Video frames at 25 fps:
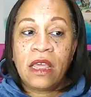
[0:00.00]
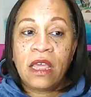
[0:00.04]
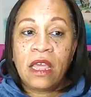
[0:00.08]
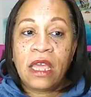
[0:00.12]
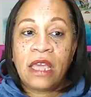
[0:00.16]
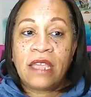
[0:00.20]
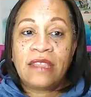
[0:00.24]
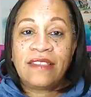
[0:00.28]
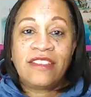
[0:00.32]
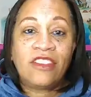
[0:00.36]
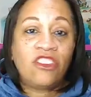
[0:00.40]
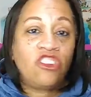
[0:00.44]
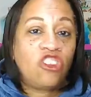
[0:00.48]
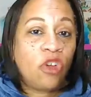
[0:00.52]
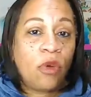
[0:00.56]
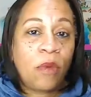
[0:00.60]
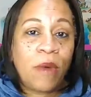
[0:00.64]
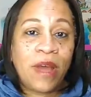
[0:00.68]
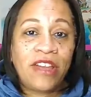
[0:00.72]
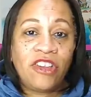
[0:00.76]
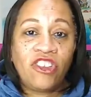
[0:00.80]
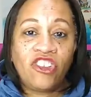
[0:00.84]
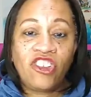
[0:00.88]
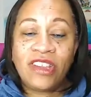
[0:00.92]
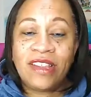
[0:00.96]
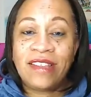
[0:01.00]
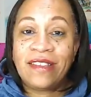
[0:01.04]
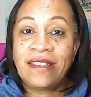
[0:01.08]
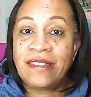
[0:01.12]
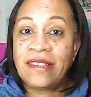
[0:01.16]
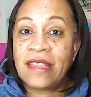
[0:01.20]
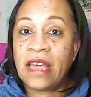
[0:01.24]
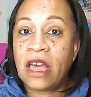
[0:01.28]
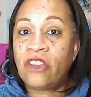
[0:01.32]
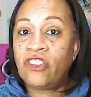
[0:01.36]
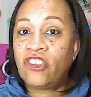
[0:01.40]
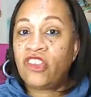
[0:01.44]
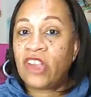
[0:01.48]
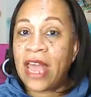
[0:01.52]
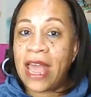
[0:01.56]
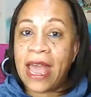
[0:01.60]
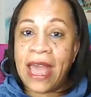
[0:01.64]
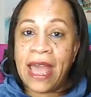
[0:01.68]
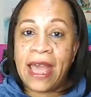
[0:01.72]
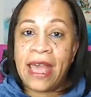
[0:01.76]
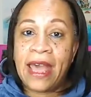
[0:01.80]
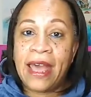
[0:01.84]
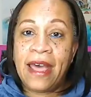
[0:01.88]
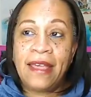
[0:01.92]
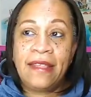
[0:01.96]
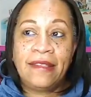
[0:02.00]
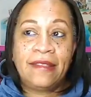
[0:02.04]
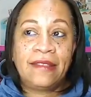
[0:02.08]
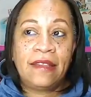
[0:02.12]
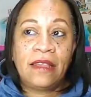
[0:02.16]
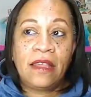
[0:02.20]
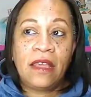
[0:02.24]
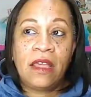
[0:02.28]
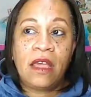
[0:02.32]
situations such as